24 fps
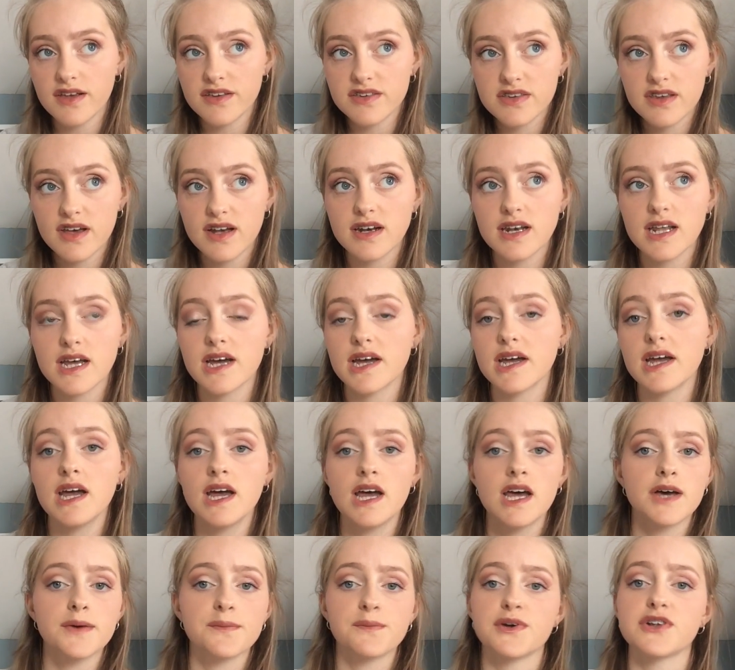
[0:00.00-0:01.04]
Sunday
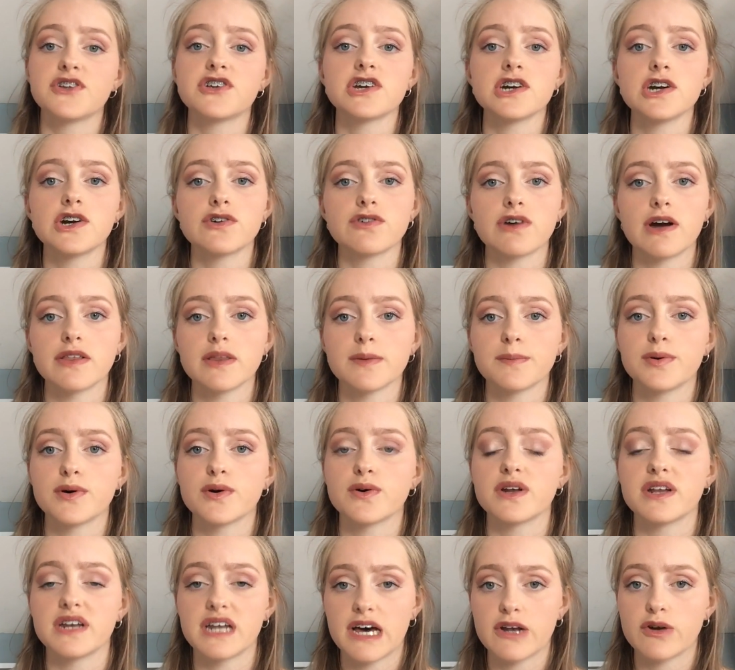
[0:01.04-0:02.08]
we chilled around the
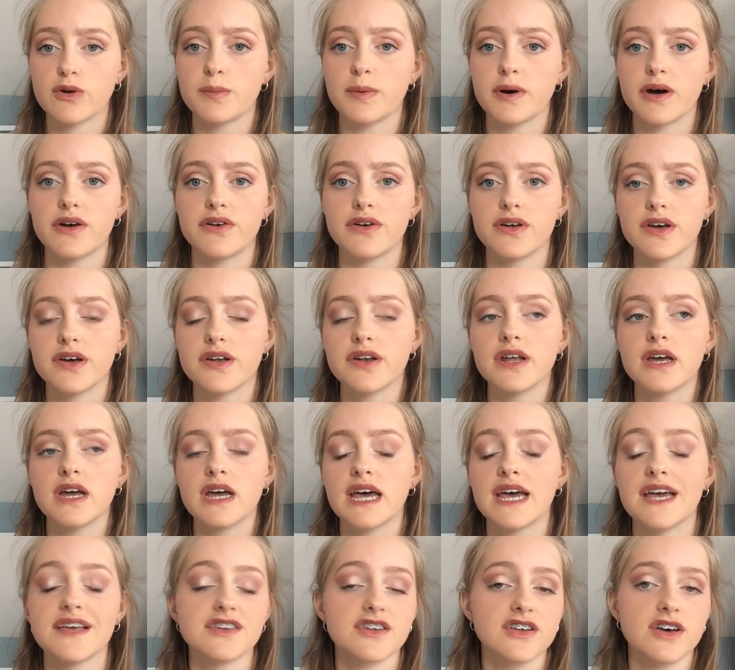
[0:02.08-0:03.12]
pool in Adelboden.
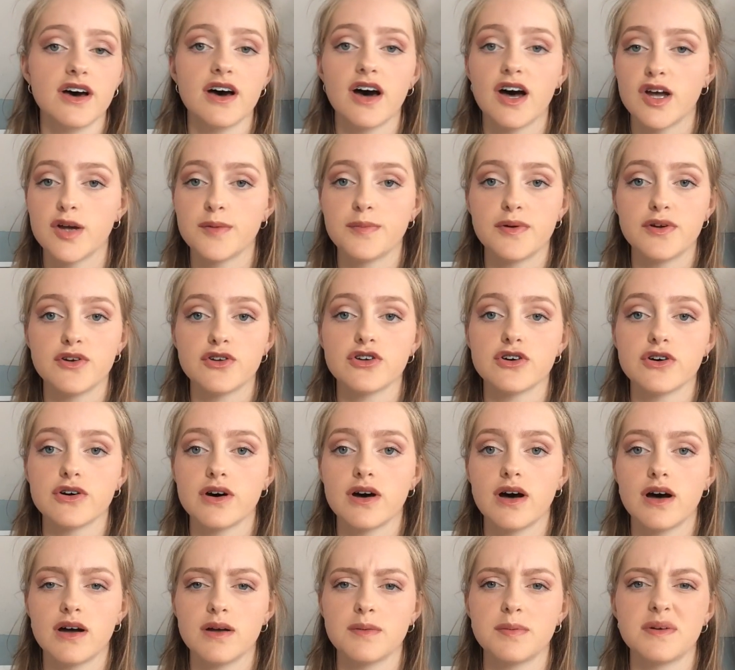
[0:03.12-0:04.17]
It's an open
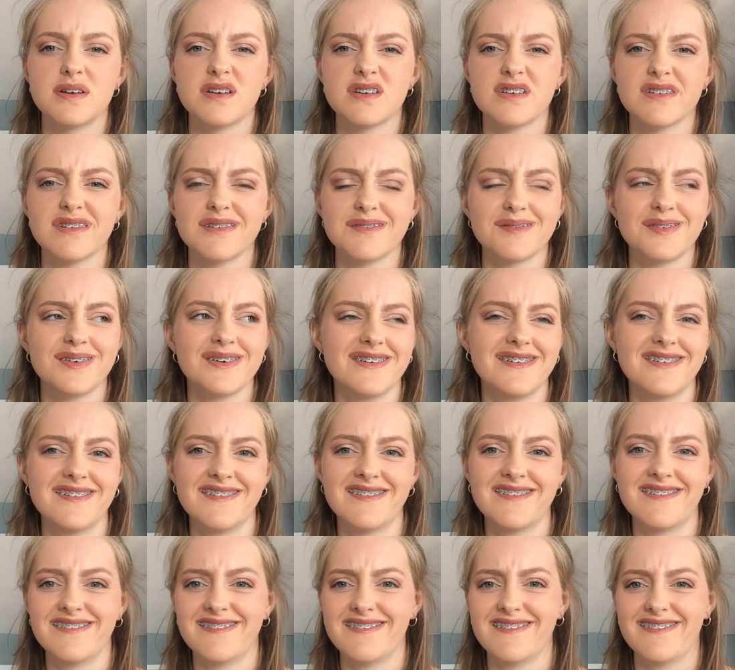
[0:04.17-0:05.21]
top open top
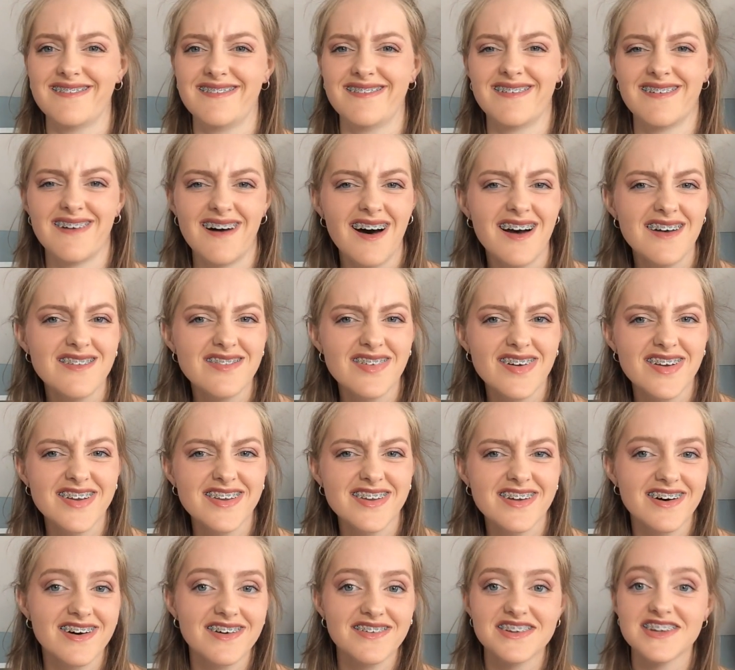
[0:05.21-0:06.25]

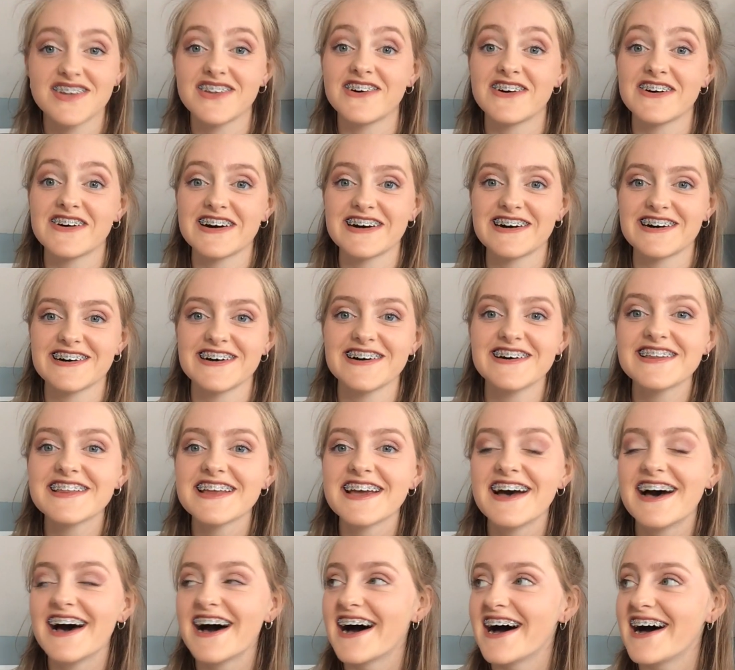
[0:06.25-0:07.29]
or car.
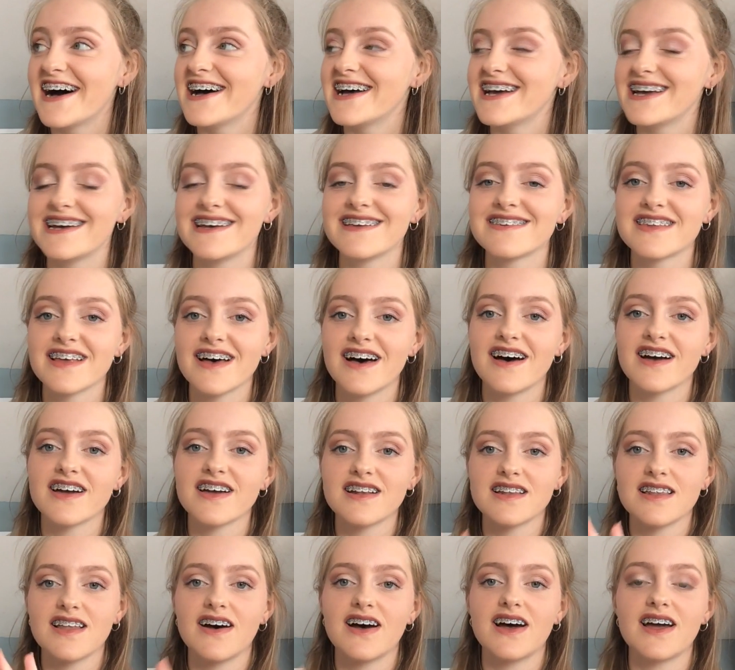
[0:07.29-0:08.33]
It's a
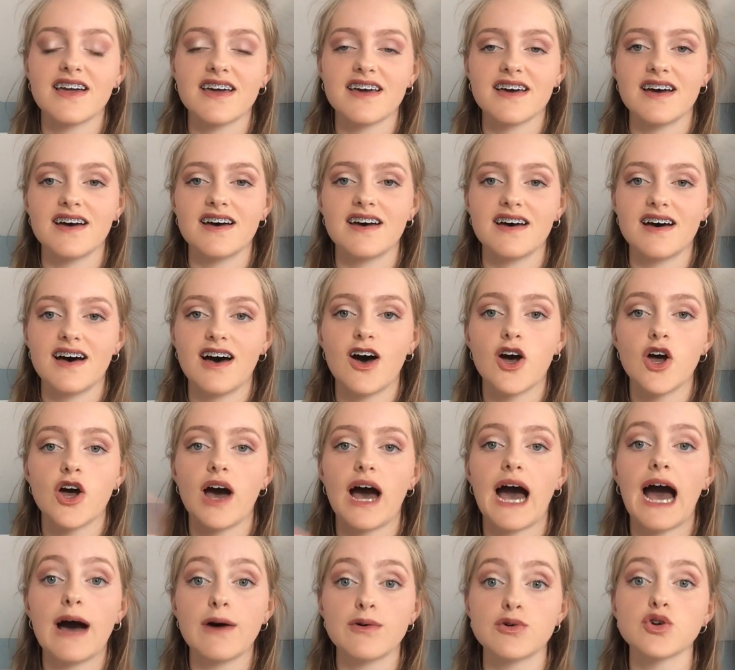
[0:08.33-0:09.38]
like
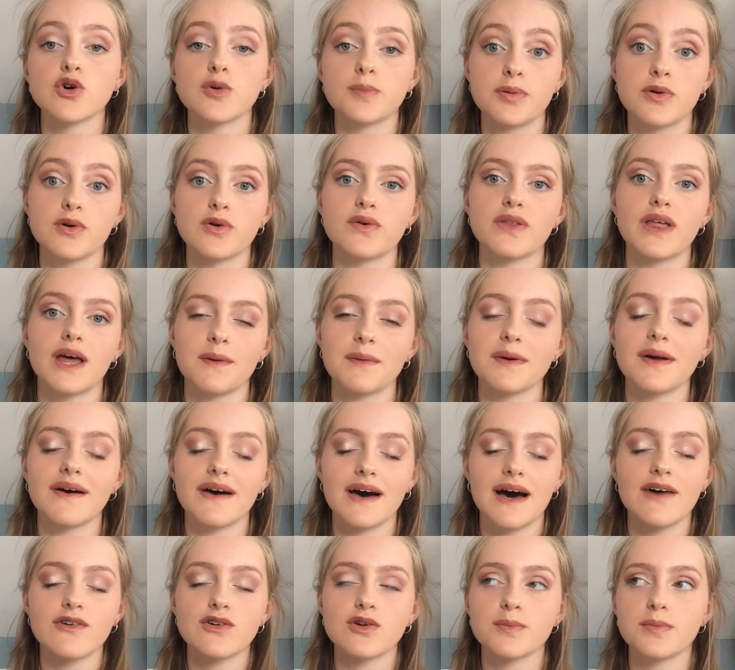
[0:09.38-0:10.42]
outdoor pool. There we go,
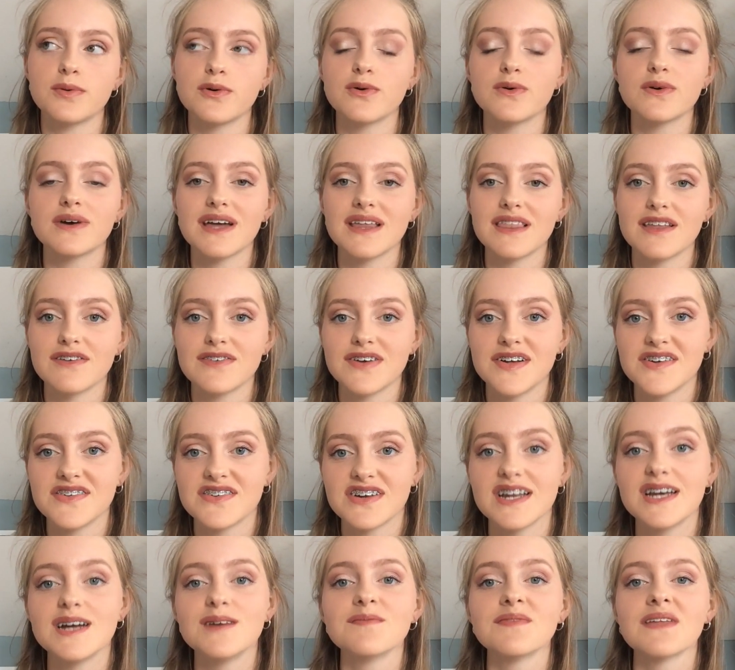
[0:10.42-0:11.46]
outdoor pool, get there
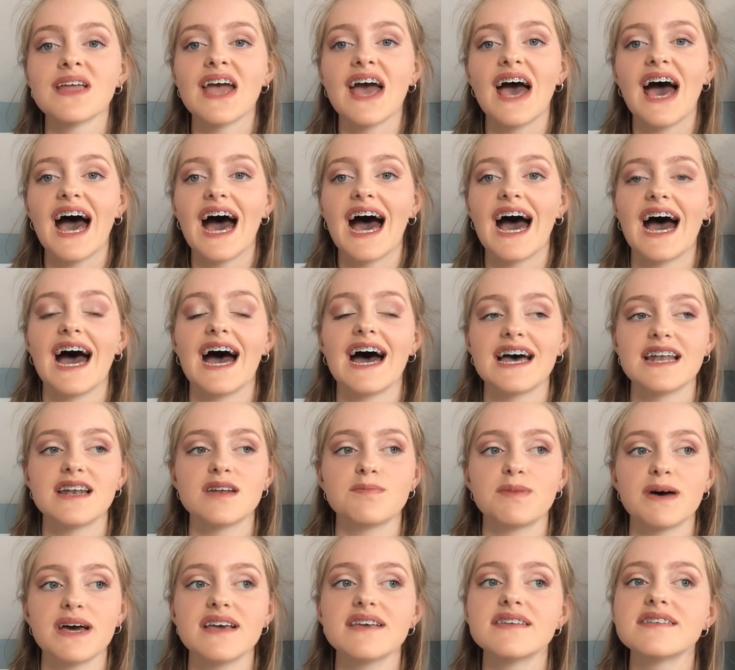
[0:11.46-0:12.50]
eventually.
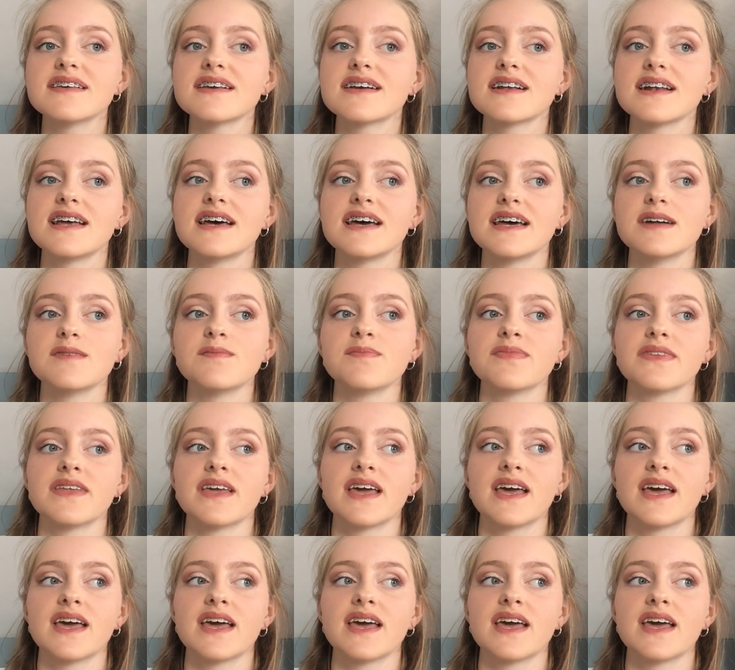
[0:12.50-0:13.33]
And basically